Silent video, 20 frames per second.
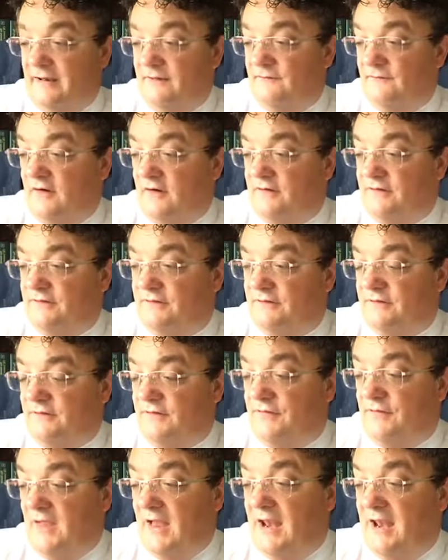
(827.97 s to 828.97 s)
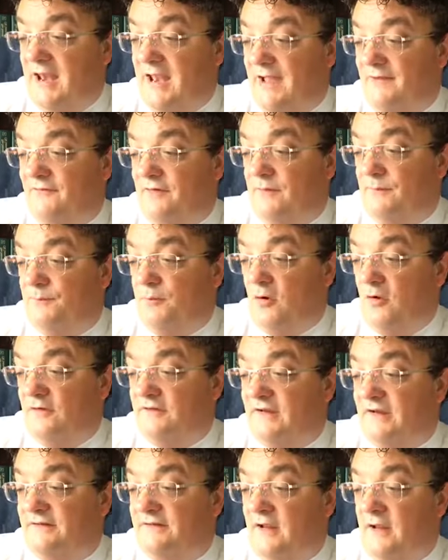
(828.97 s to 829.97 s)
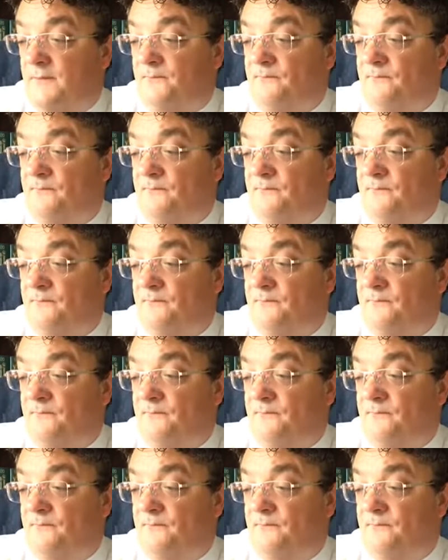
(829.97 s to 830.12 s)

In verse 11, Paul says,